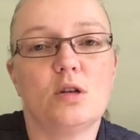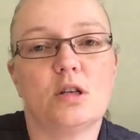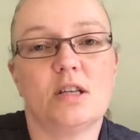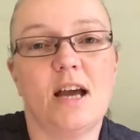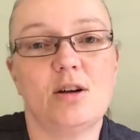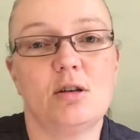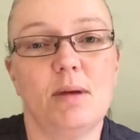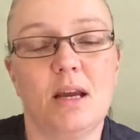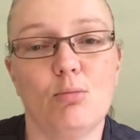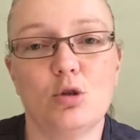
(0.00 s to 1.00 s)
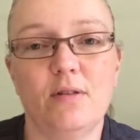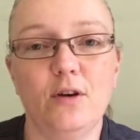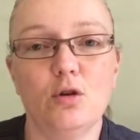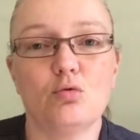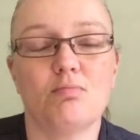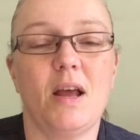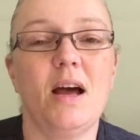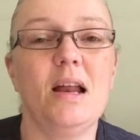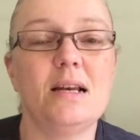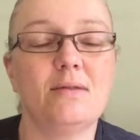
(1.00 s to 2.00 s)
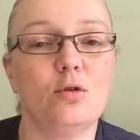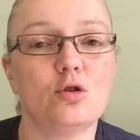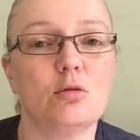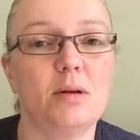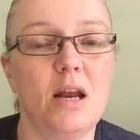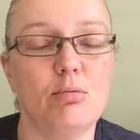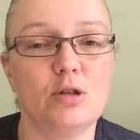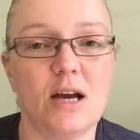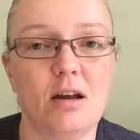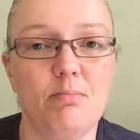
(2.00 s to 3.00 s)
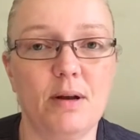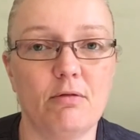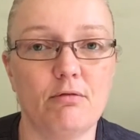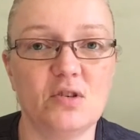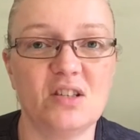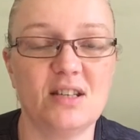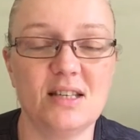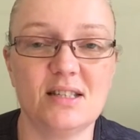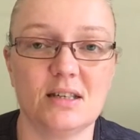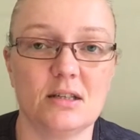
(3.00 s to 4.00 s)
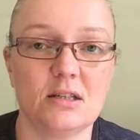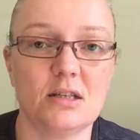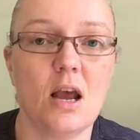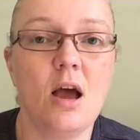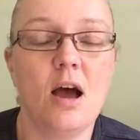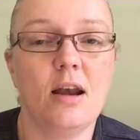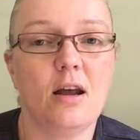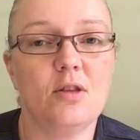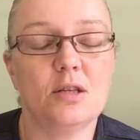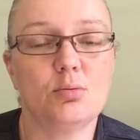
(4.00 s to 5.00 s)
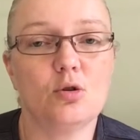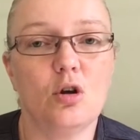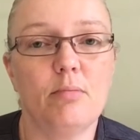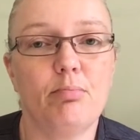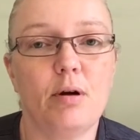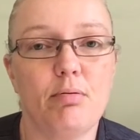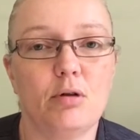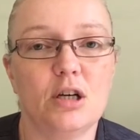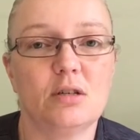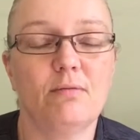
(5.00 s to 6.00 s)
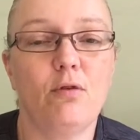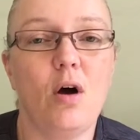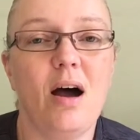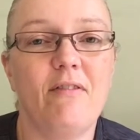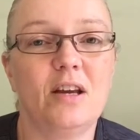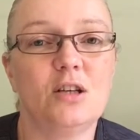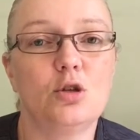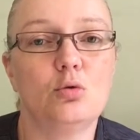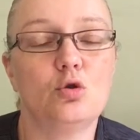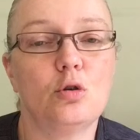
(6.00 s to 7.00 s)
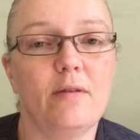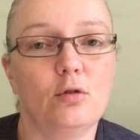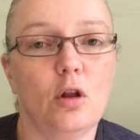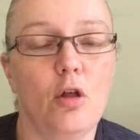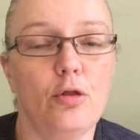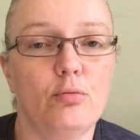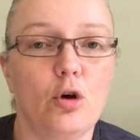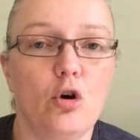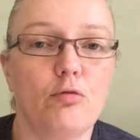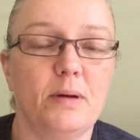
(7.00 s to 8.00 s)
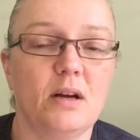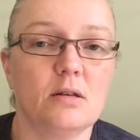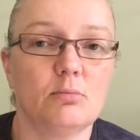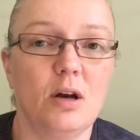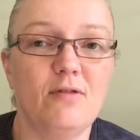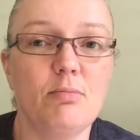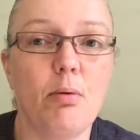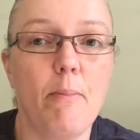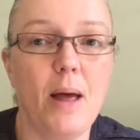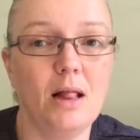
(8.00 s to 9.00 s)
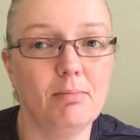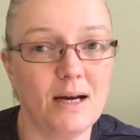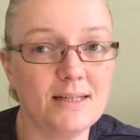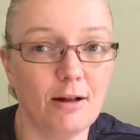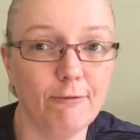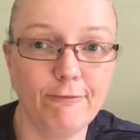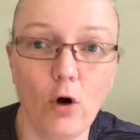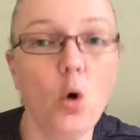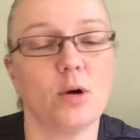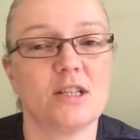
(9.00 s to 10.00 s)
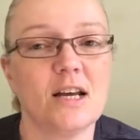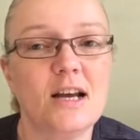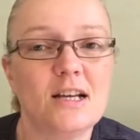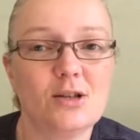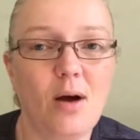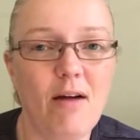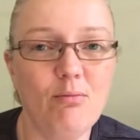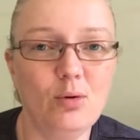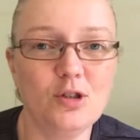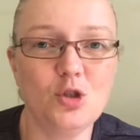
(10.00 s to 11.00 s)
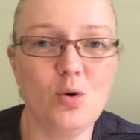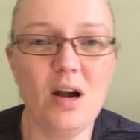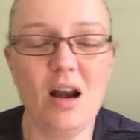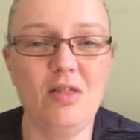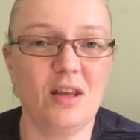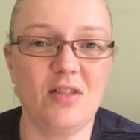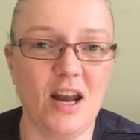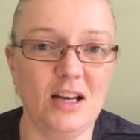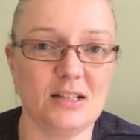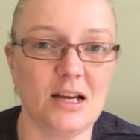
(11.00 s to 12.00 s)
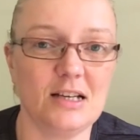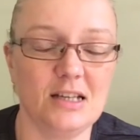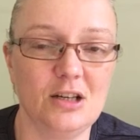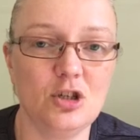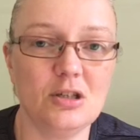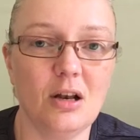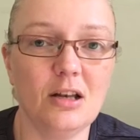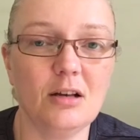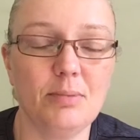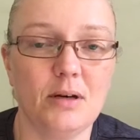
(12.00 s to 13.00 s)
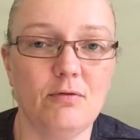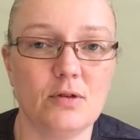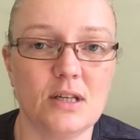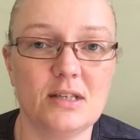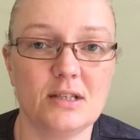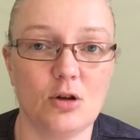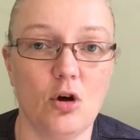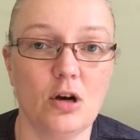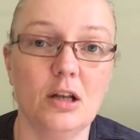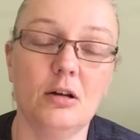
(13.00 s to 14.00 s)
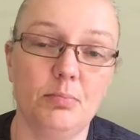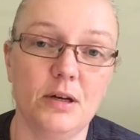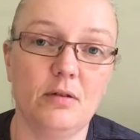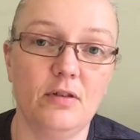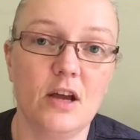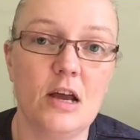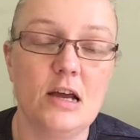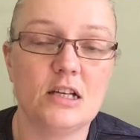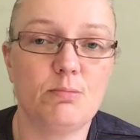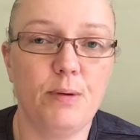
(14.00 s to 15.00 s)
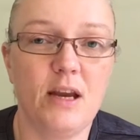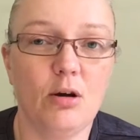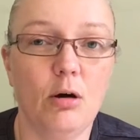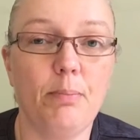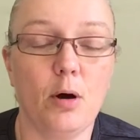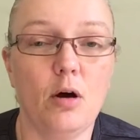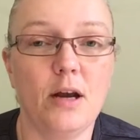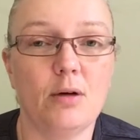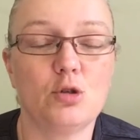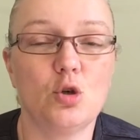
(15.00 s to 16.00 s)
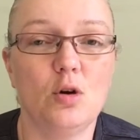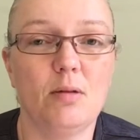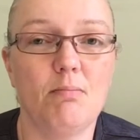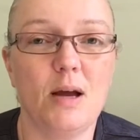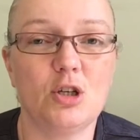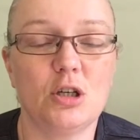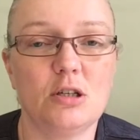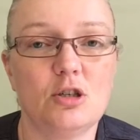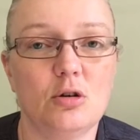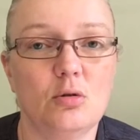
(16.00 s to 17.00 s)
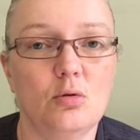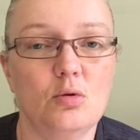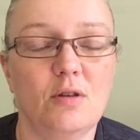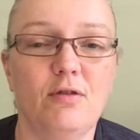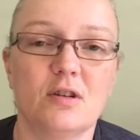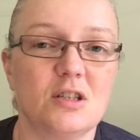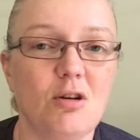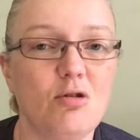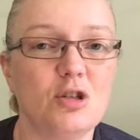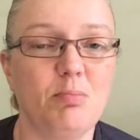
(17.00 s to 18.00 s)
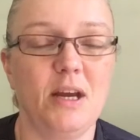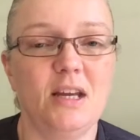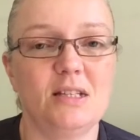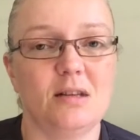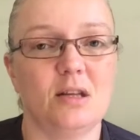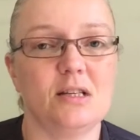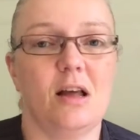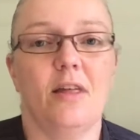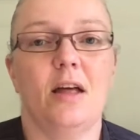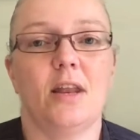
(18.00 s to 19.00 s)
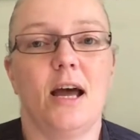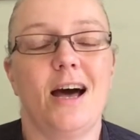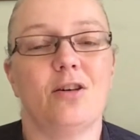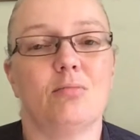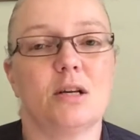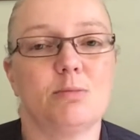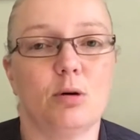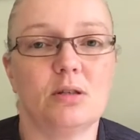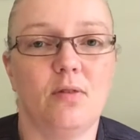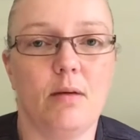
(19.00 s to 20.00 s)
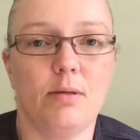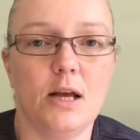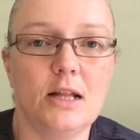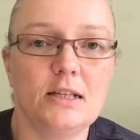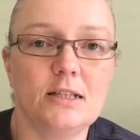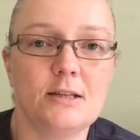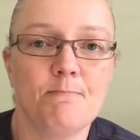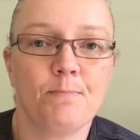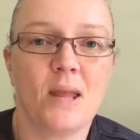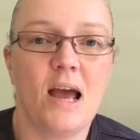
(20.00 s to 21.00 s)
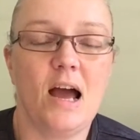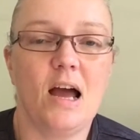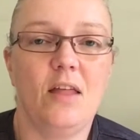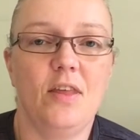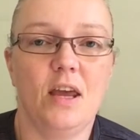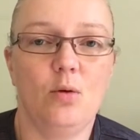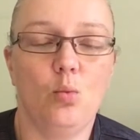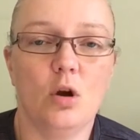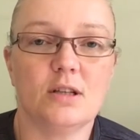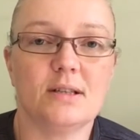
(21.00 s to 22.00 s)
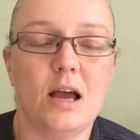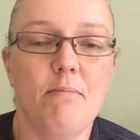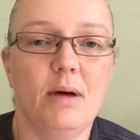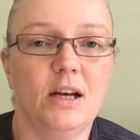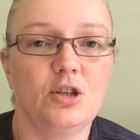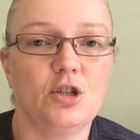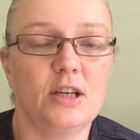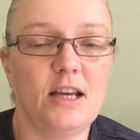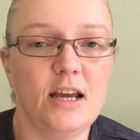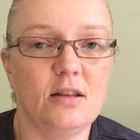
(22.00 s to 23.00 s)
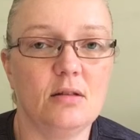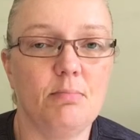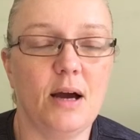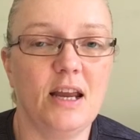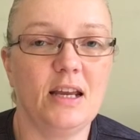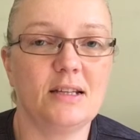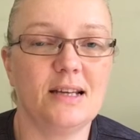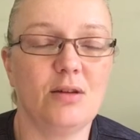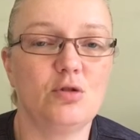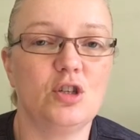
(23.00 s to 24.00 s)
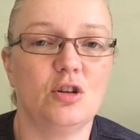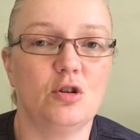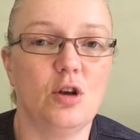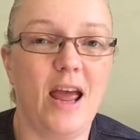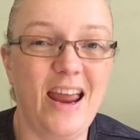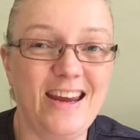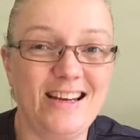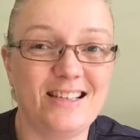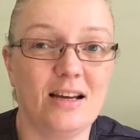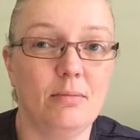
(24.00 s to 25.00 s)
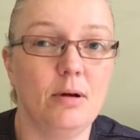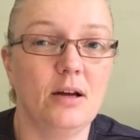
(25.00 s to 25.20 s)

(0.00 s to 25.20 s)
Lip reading: is how to make it more difficult, and I've also been able to add a bit of resistance. Now this was all in preparation for having to travel on the road because I'm going to have to propel myself forwards. So I wasn't doing anything that exciting, just a little bit of resistance on, a little bit of speed up, and I was doing it matching to different song speeds and things like that I had on my Spotify playlist. And then once I managed to get the bike down to 8,